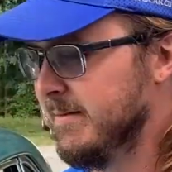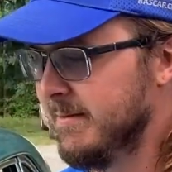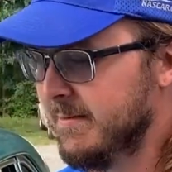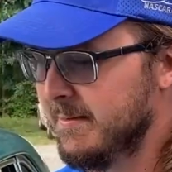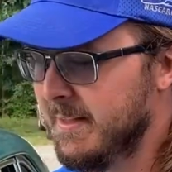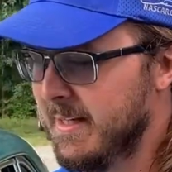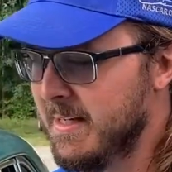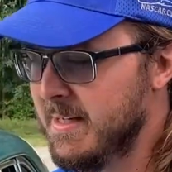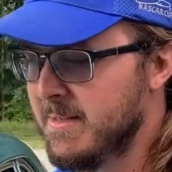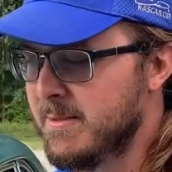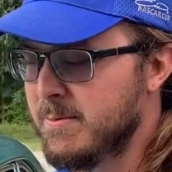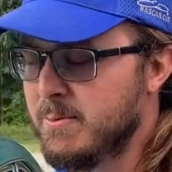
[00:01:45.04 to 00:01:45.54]

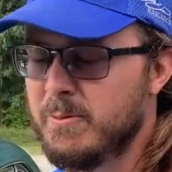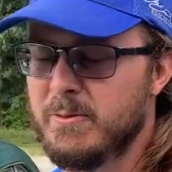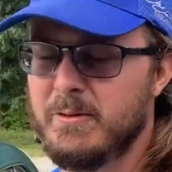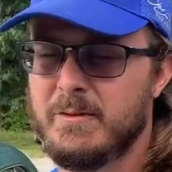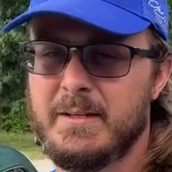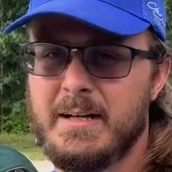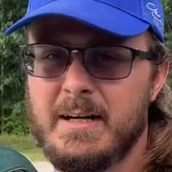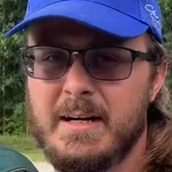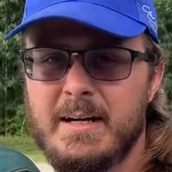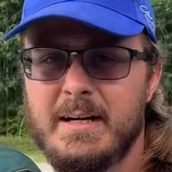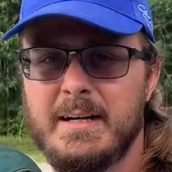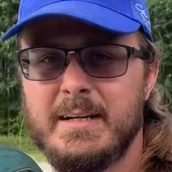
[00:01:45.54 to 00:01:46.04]
that's where
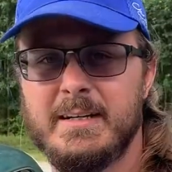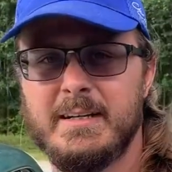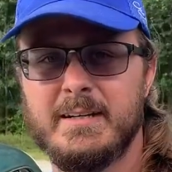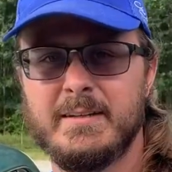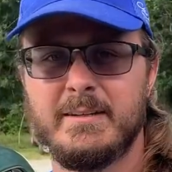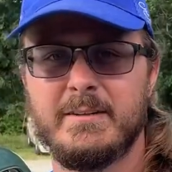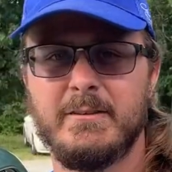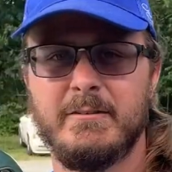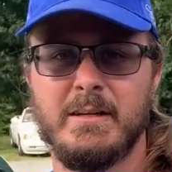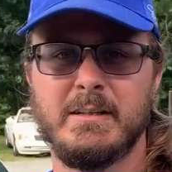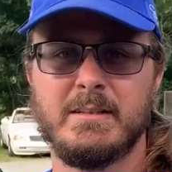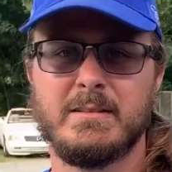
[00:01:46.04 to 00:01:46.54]
the
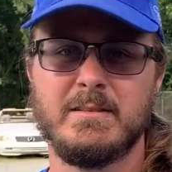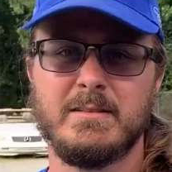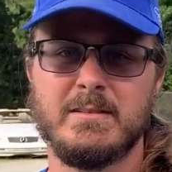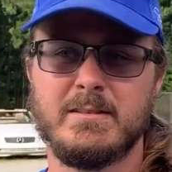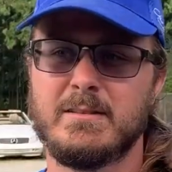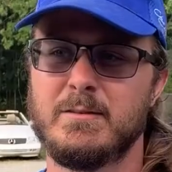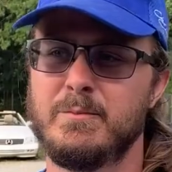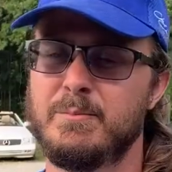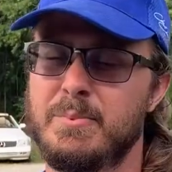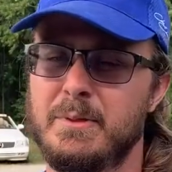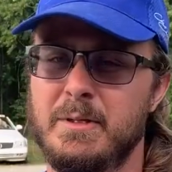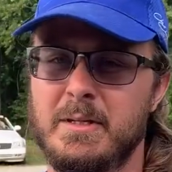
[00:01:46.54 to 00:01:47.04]
high-end collections,
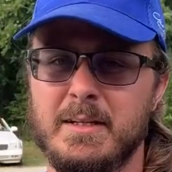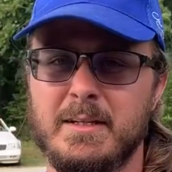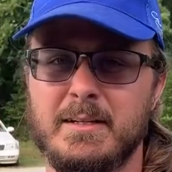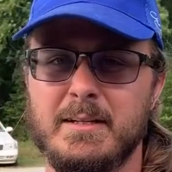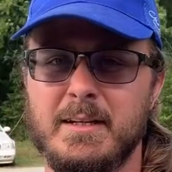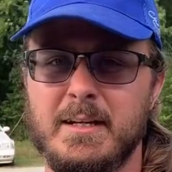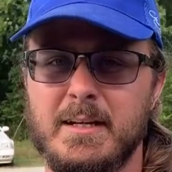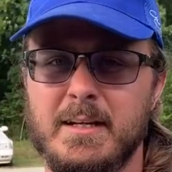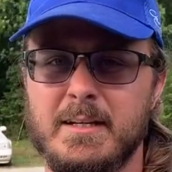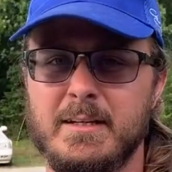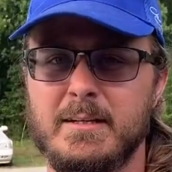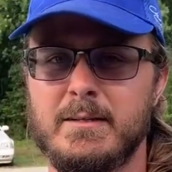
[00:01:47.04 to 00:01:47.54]
the big
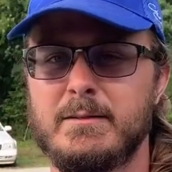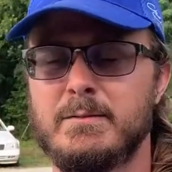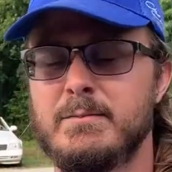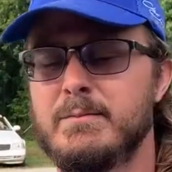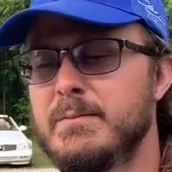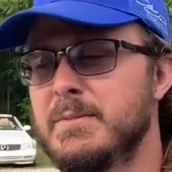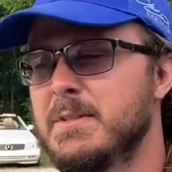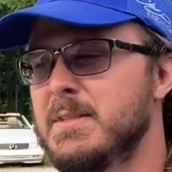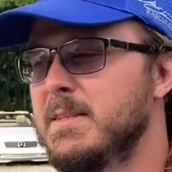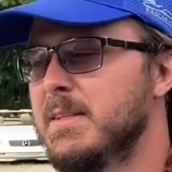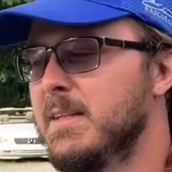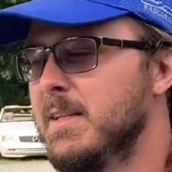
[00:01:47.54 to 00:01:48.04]

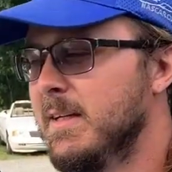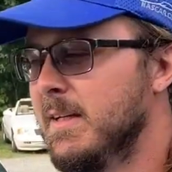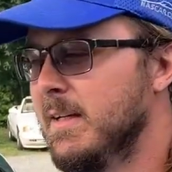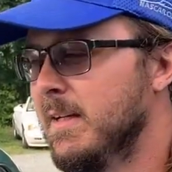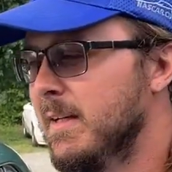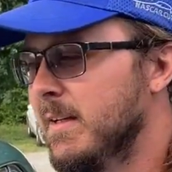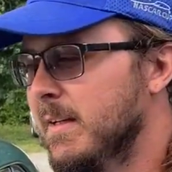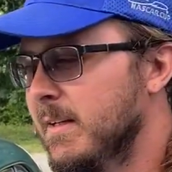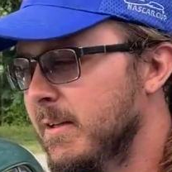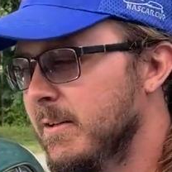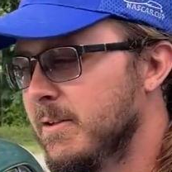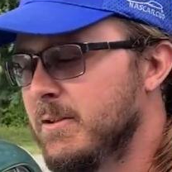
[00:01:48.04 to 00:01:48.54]
names,
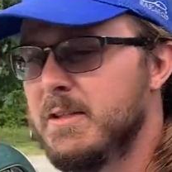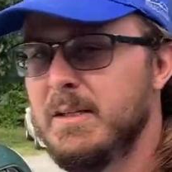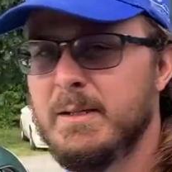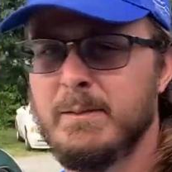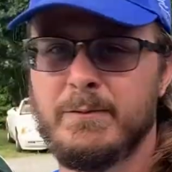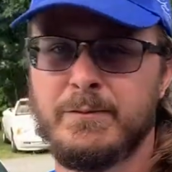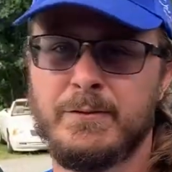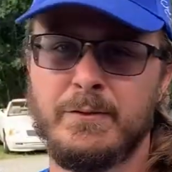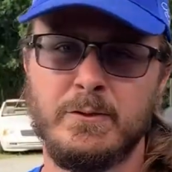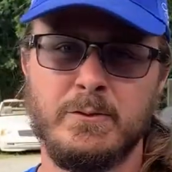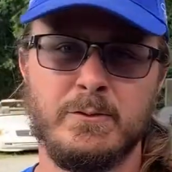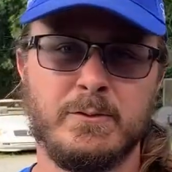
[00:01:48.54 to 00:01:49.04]
your Chip
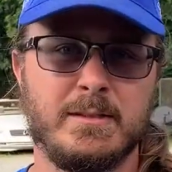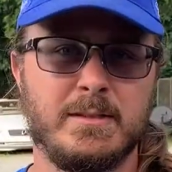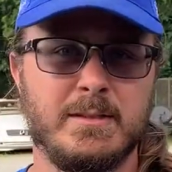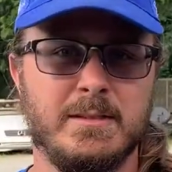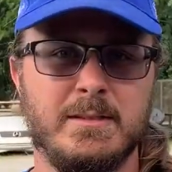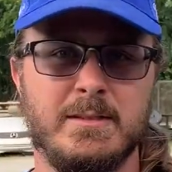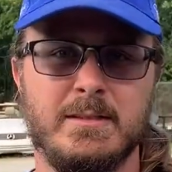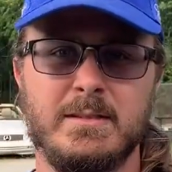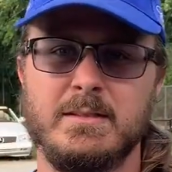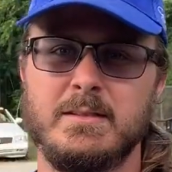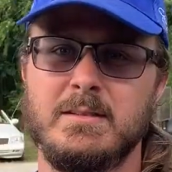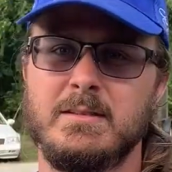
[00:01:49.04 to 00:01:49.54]

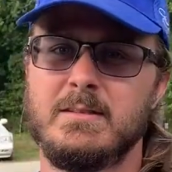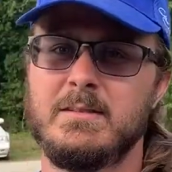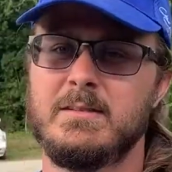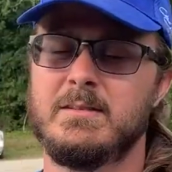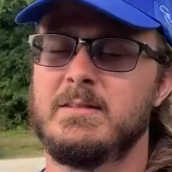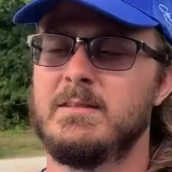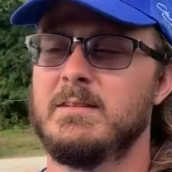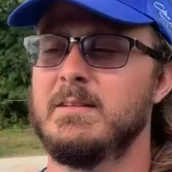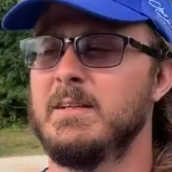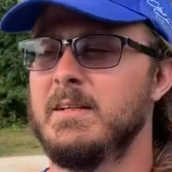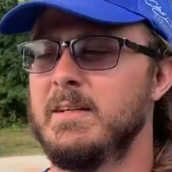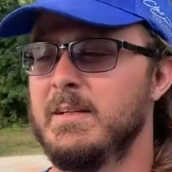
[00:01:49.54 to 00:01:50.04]

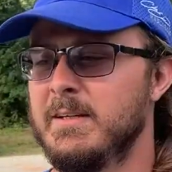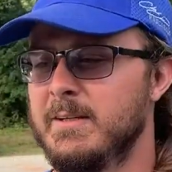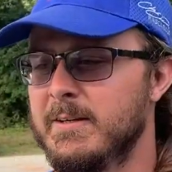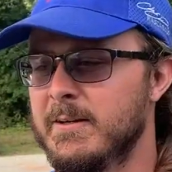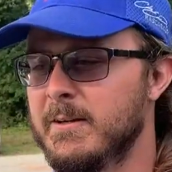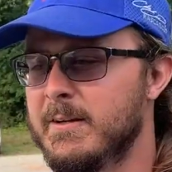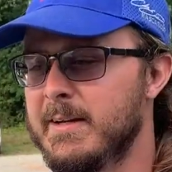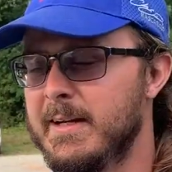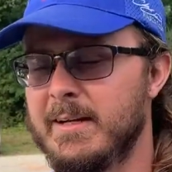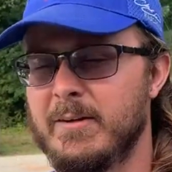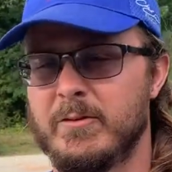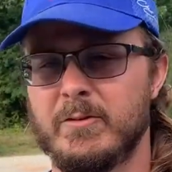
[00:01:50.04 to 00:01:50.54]
Fooses, your
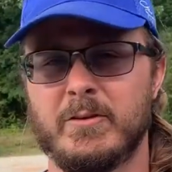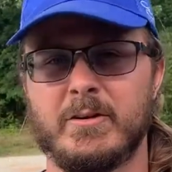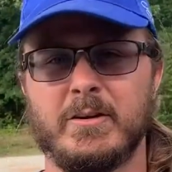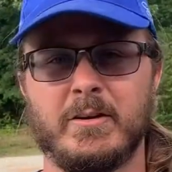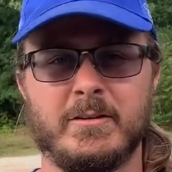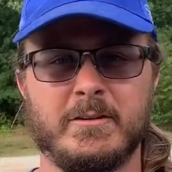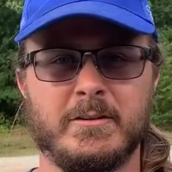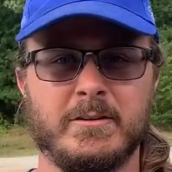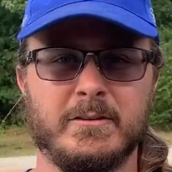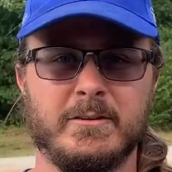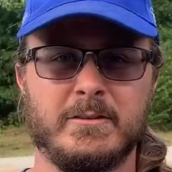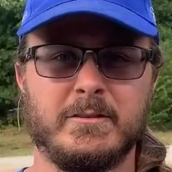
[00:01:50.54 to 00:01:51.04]
Counting
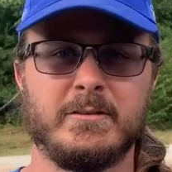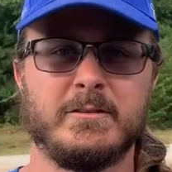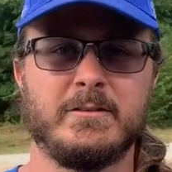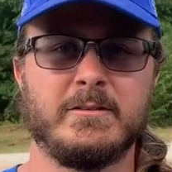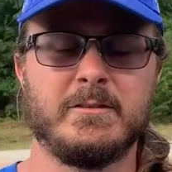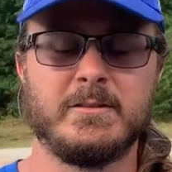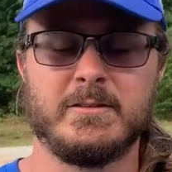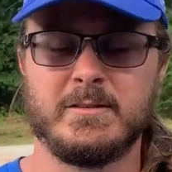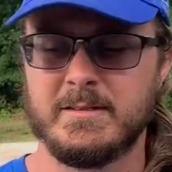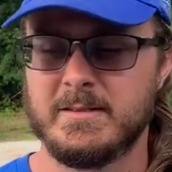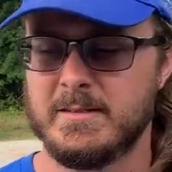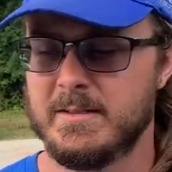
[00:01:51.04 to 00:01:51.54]

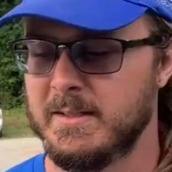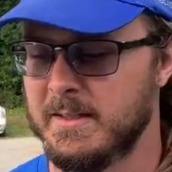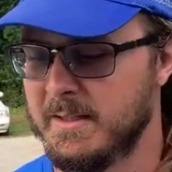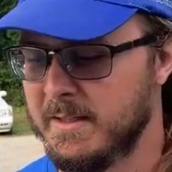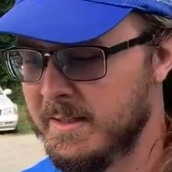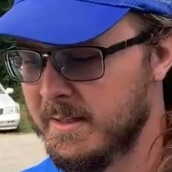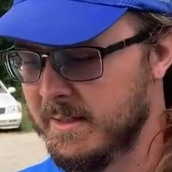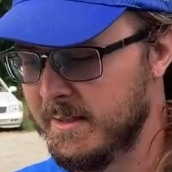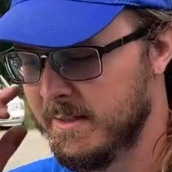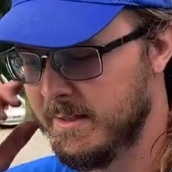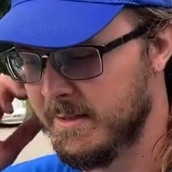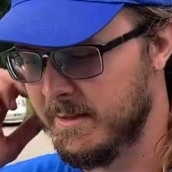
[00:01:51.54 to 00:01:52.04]
Cars,
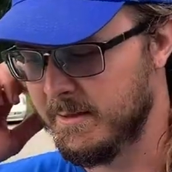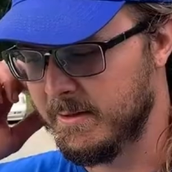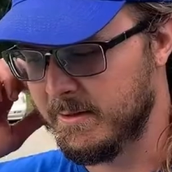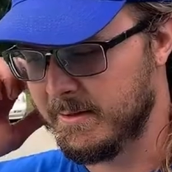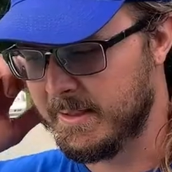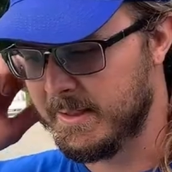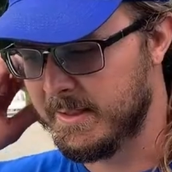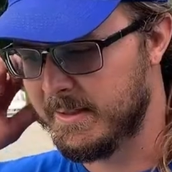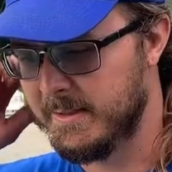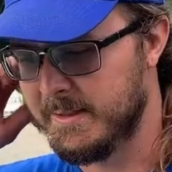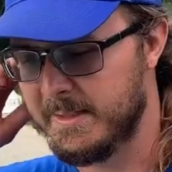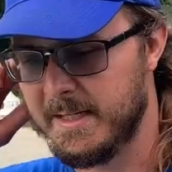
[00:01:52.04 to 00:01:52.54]
your
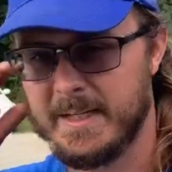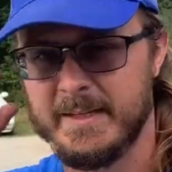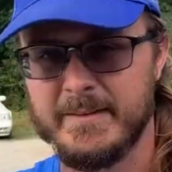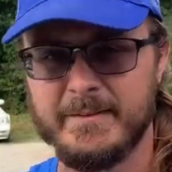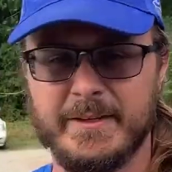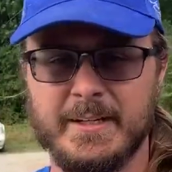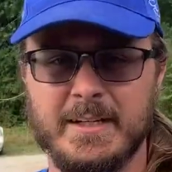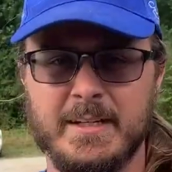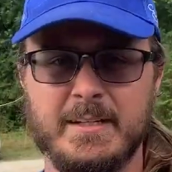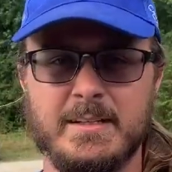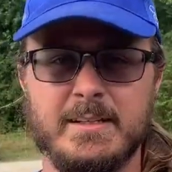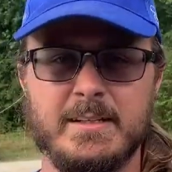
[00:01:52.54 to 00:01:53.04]
Dave
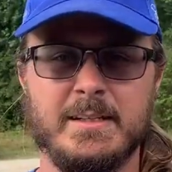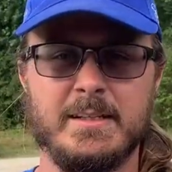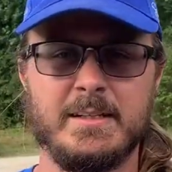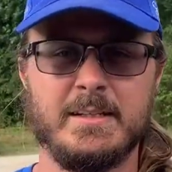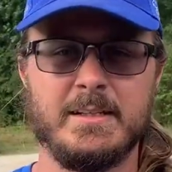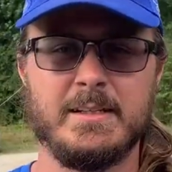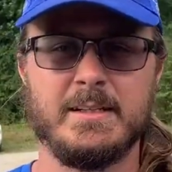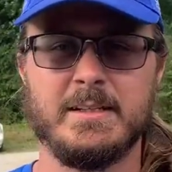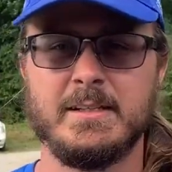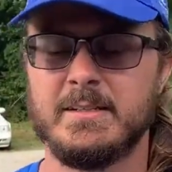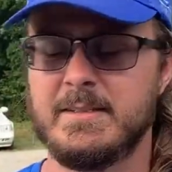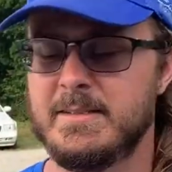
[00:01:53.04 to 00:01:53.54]

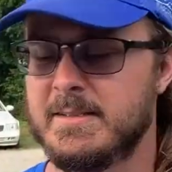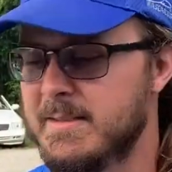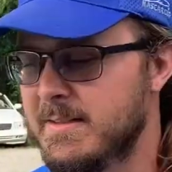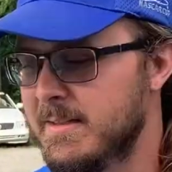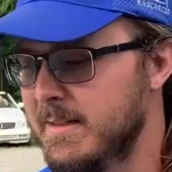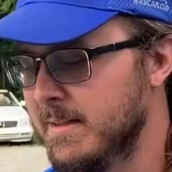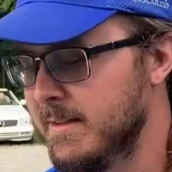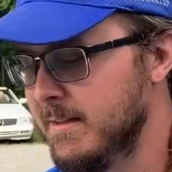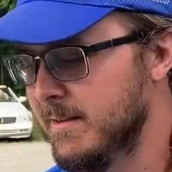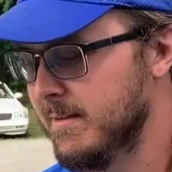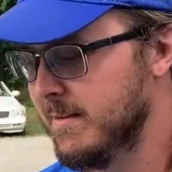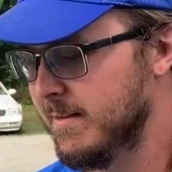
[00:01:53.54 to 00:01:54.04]
Kindigs,
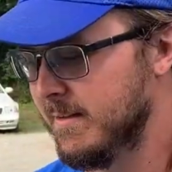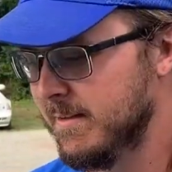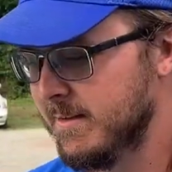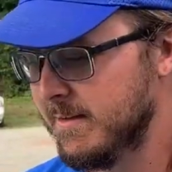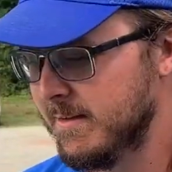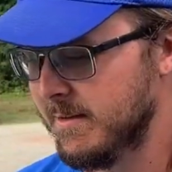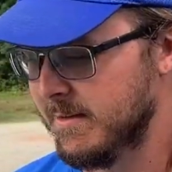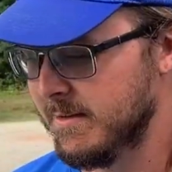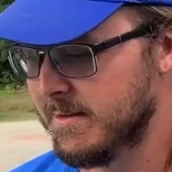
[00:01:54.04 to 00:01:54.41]
and your